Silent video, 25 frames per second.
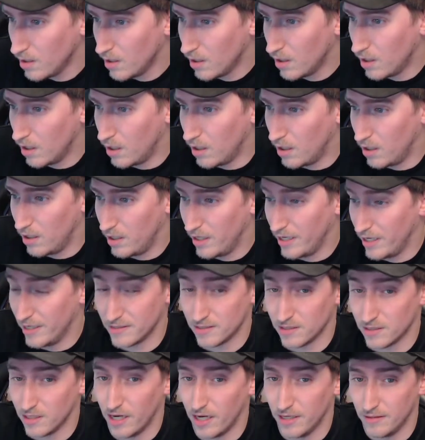uh, and
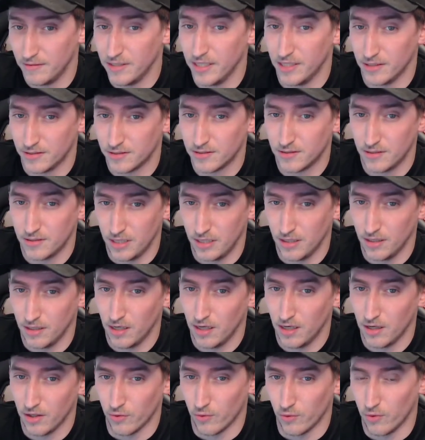it's not it's the
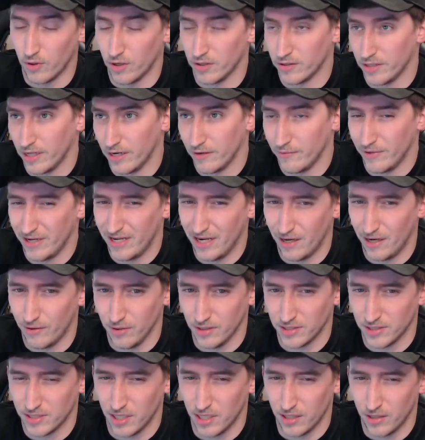other word that we can't
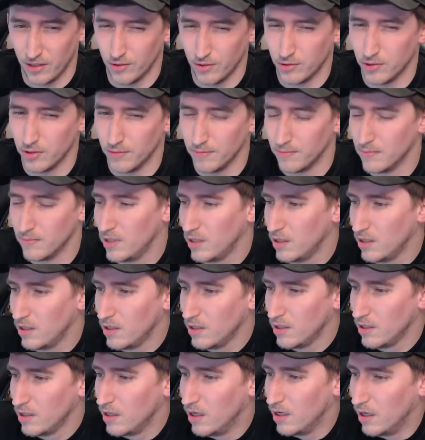really say on YouTube.
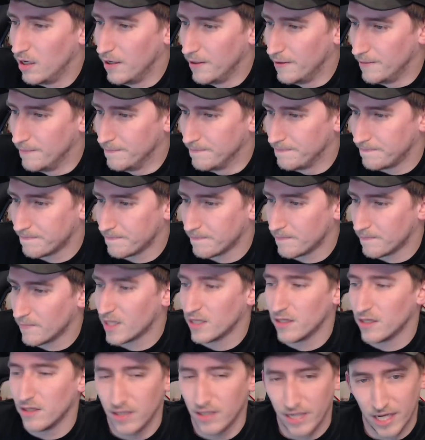Um,
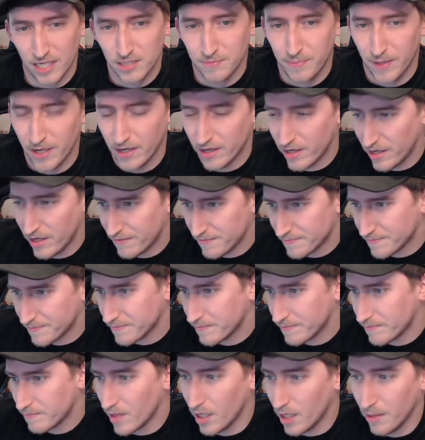Next paragraph.
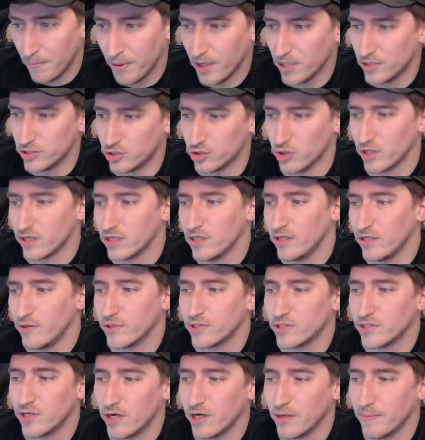Upon drunkenly
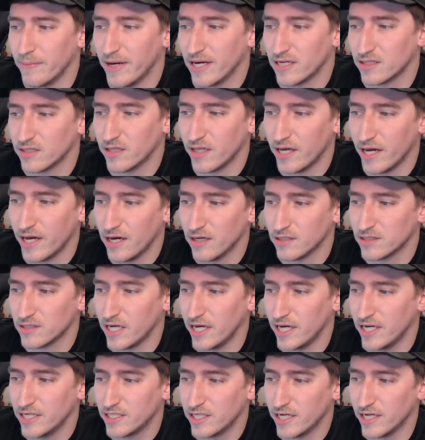returning back to the house,
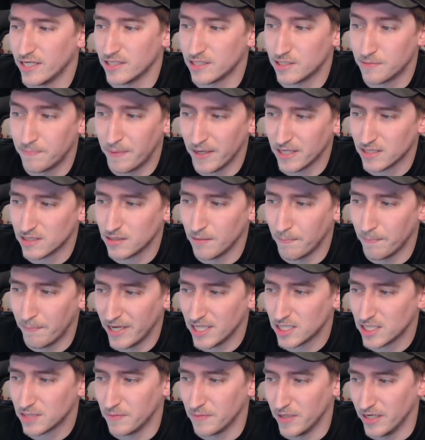AJ inspects the
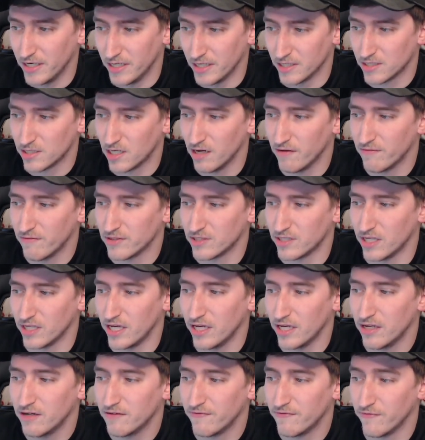basement and discovers the
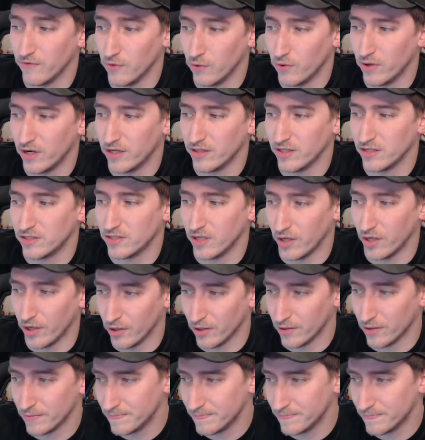hidden floor and the tunnel.